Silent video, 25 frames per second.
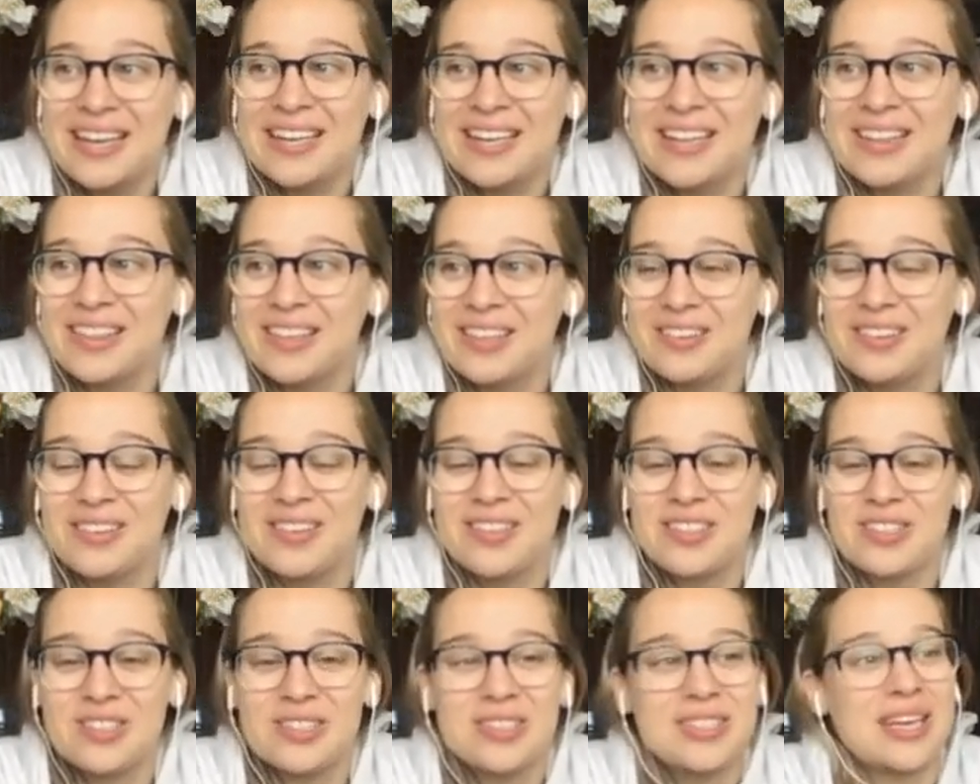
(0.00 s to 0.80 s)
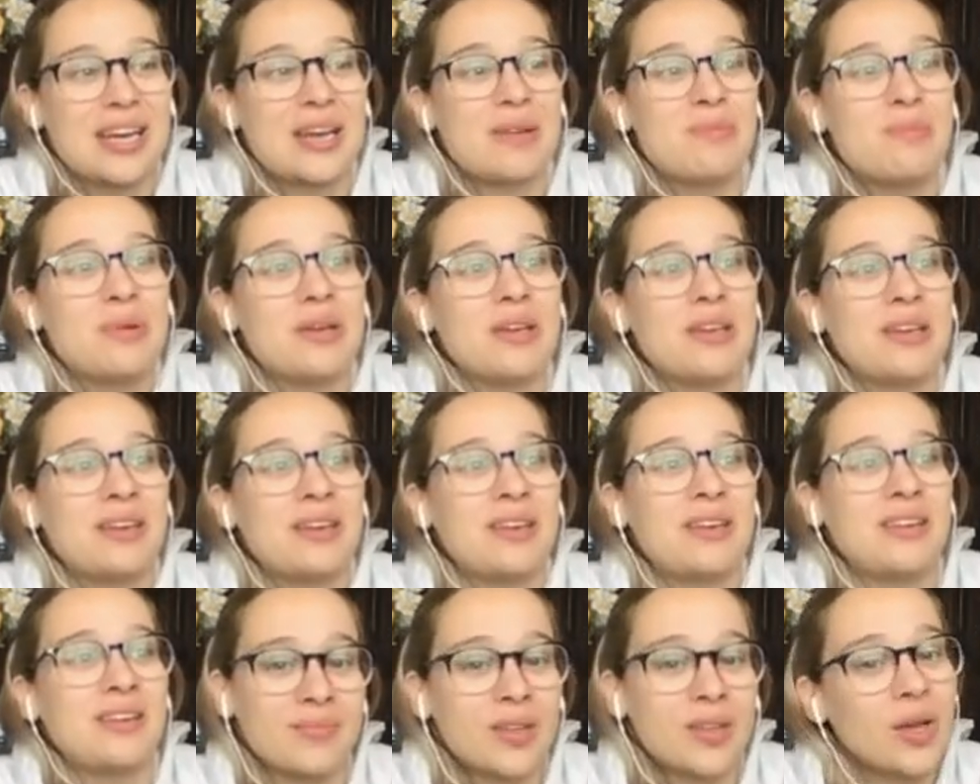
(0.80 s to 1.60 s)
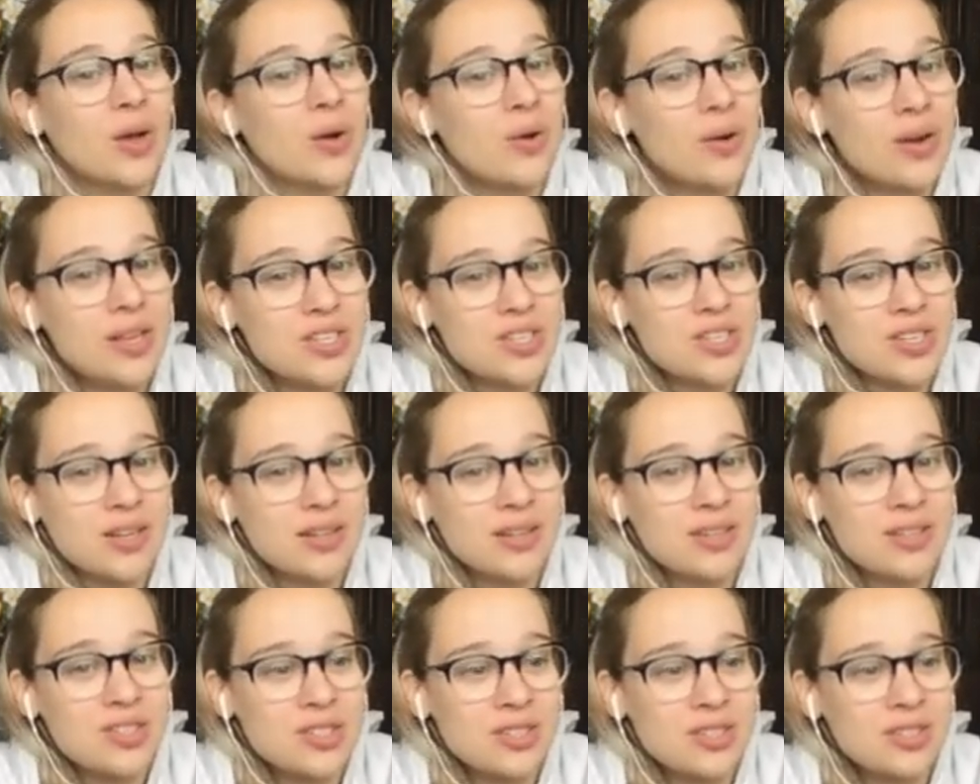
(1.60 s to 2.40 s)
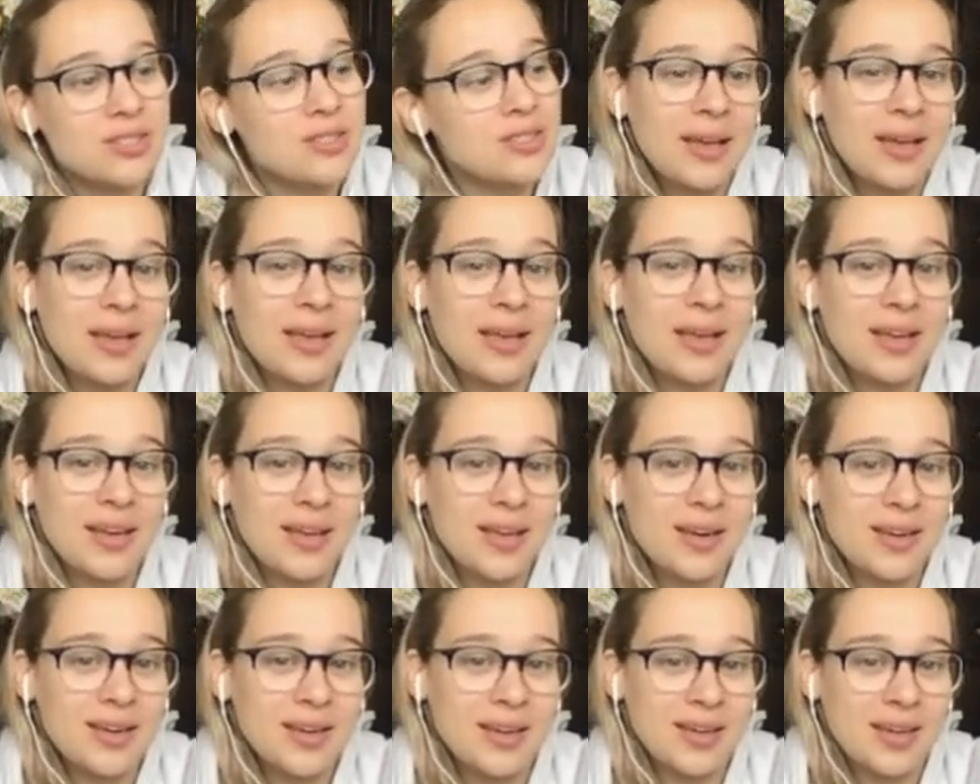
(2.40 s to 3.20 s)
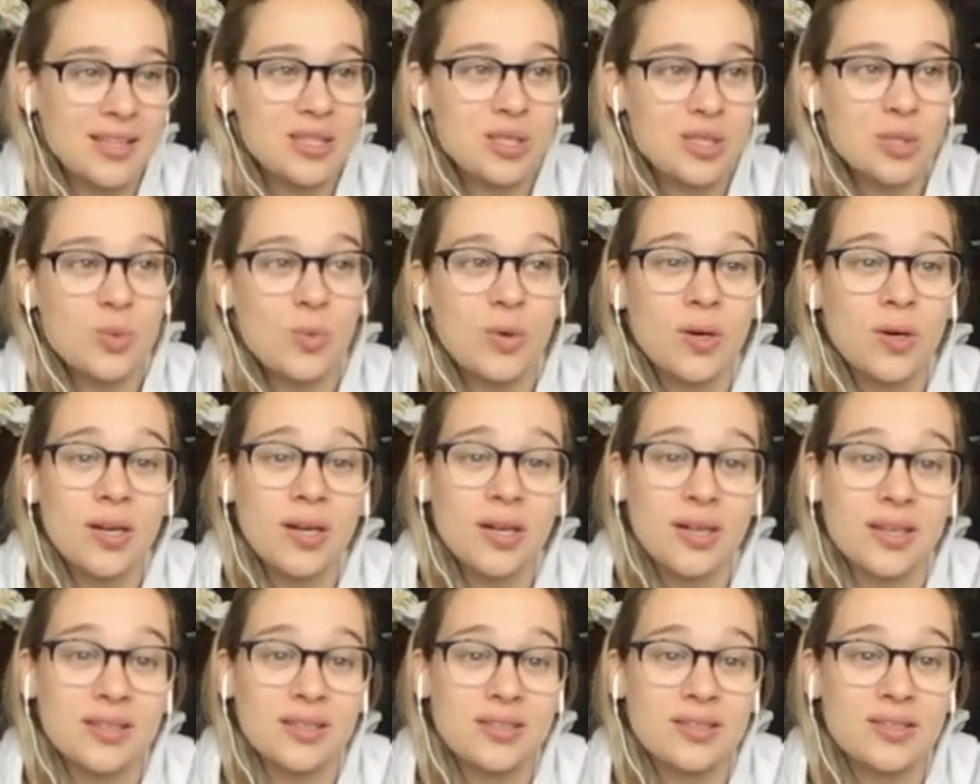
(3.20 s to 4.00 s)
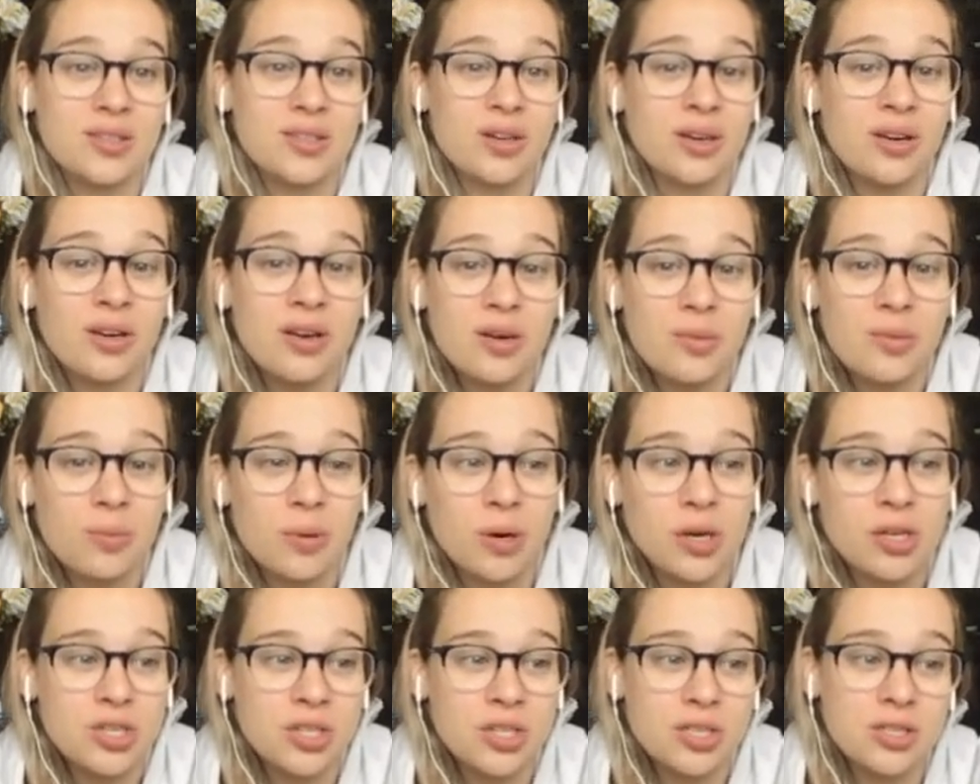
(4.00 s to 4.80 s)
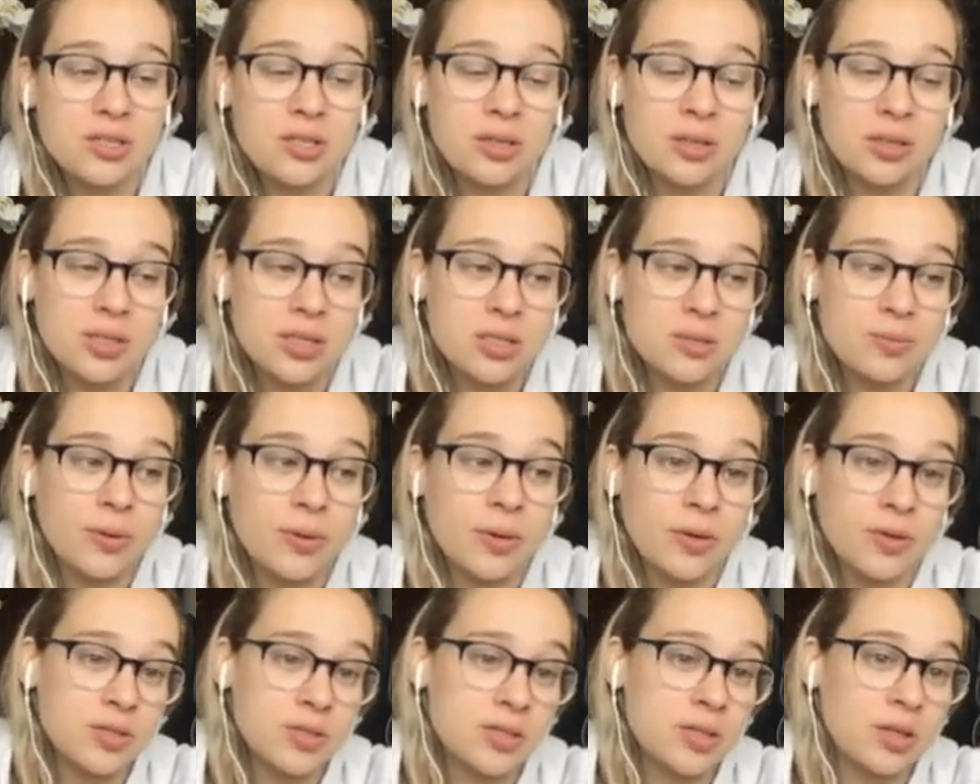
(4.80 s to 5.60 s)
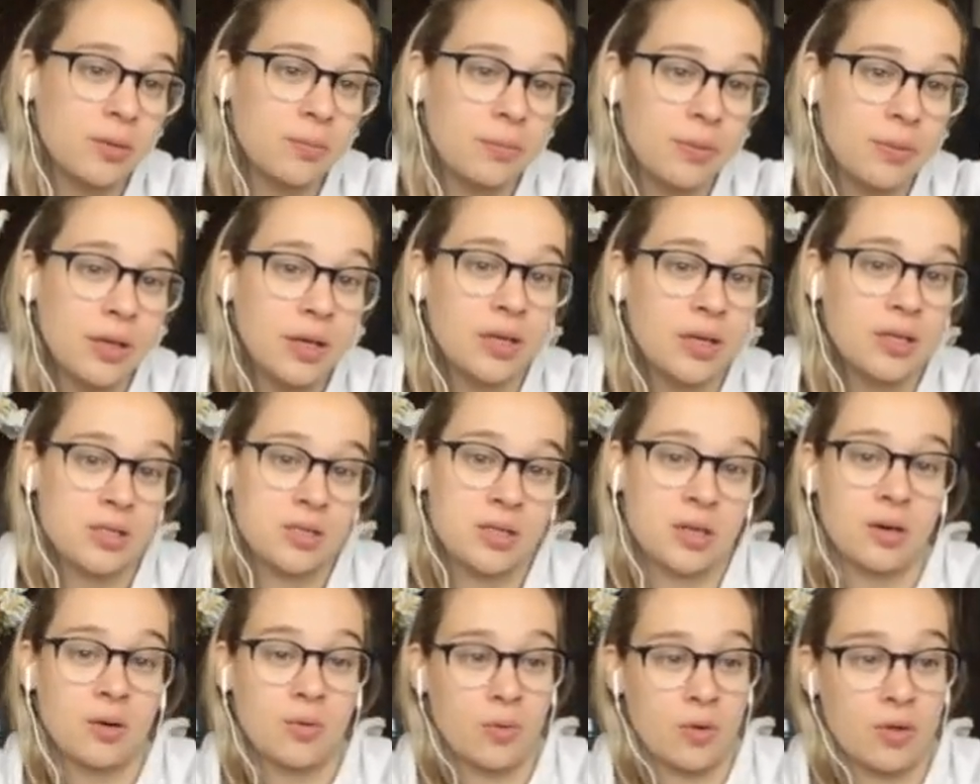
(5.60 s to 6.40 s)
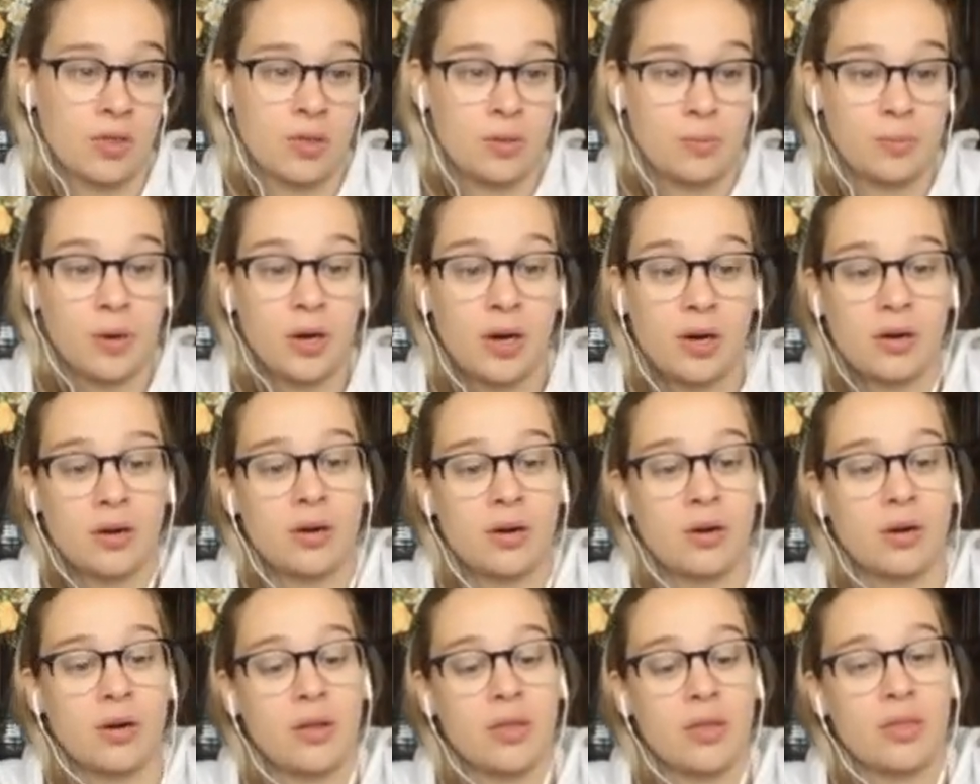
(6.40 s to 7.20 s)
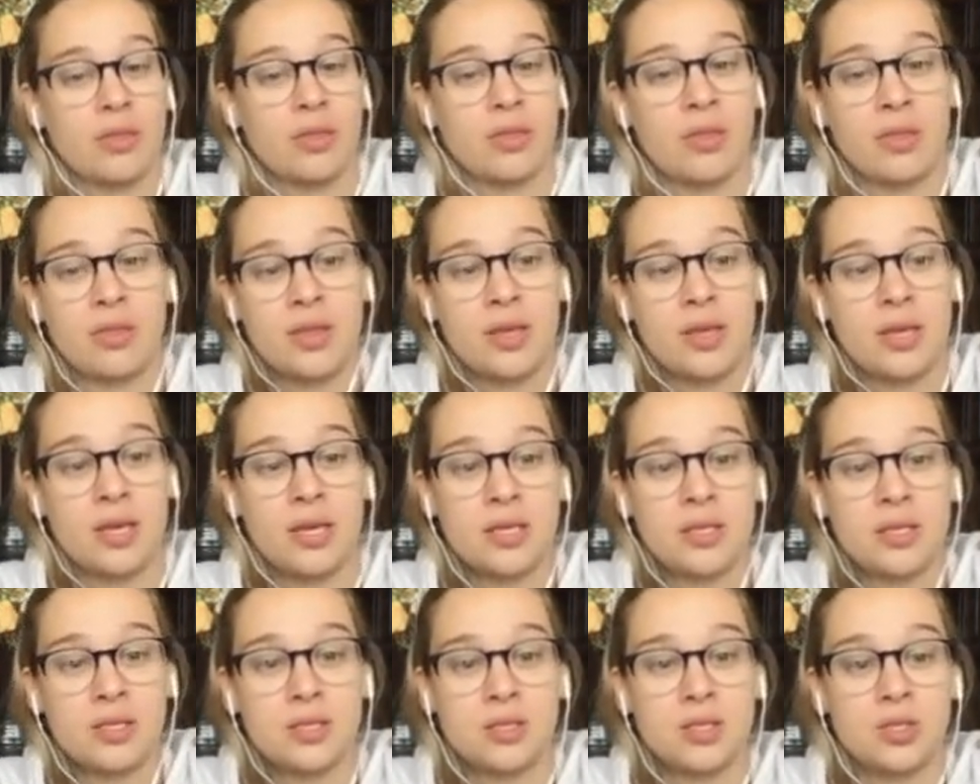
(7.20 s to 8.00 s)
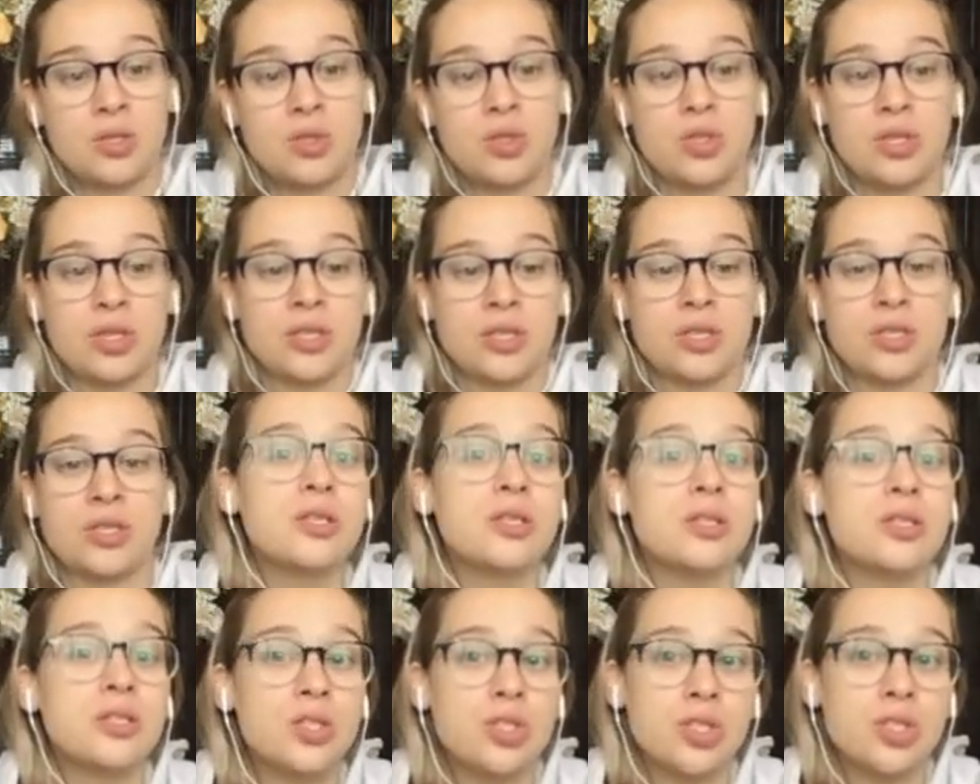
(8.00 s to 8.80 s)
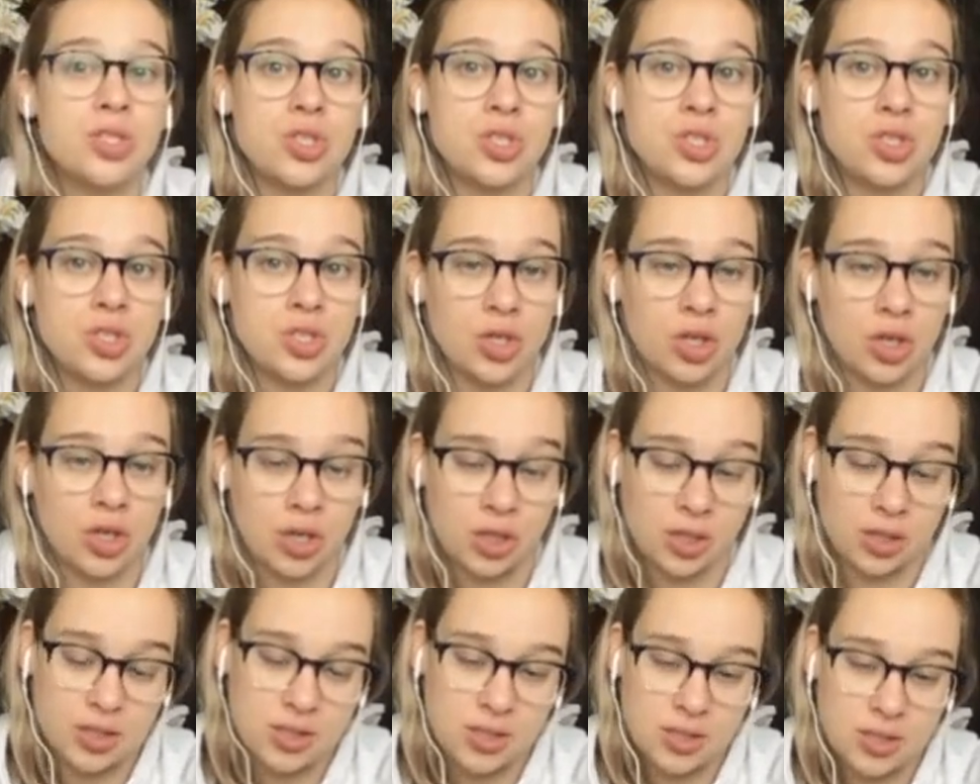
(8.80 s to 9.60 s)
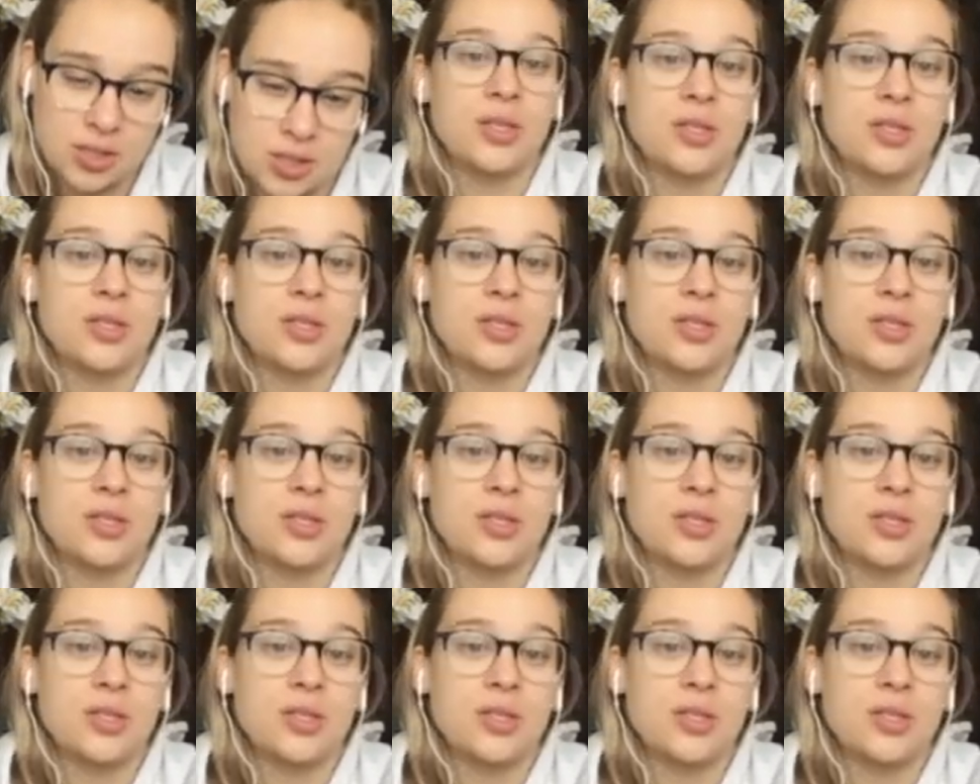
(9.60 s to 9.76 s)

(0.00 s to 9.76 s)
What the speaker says: Literally just type in coding challenges and get to work. Start on a project, start small, start big, start with a partner. The thing is to just start.